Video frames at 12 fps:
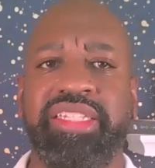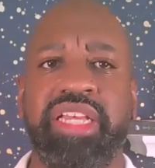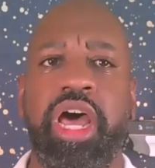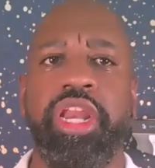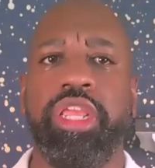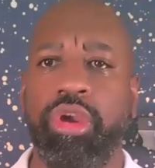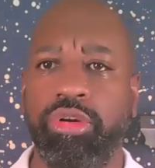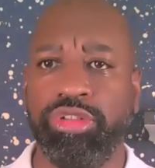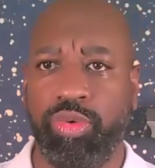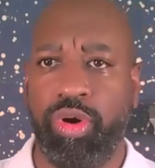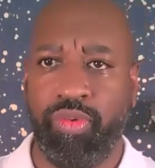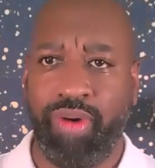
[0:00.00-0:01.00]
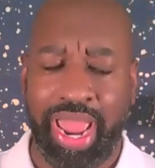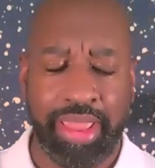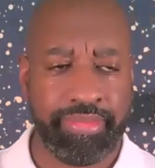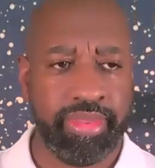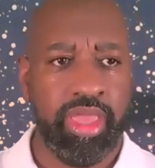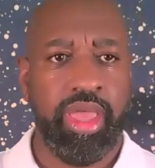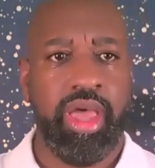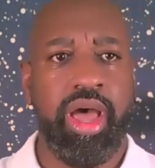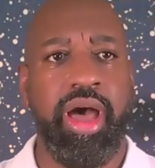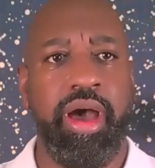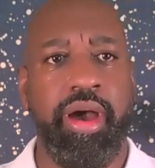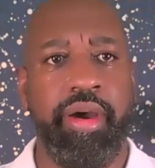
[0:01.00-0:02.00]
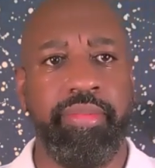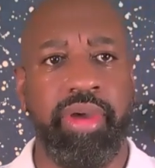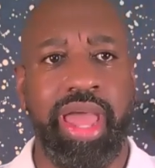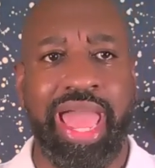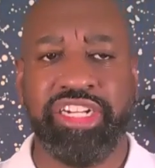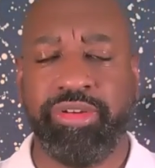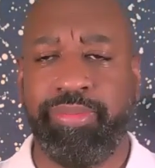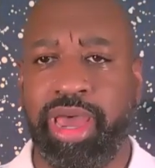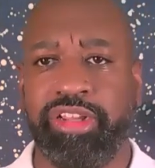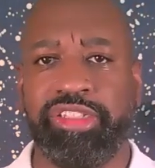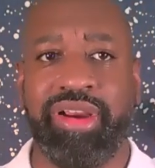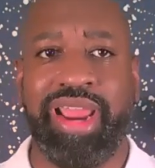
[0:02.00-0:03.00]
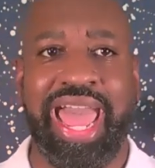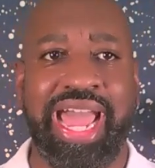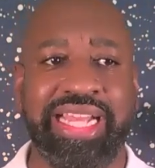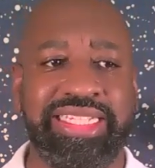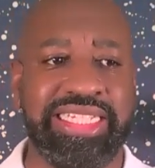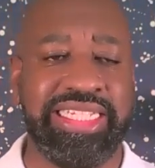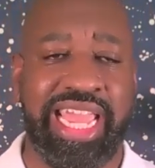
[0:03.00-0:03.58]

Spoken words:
unusual, right? Azure Monitor has this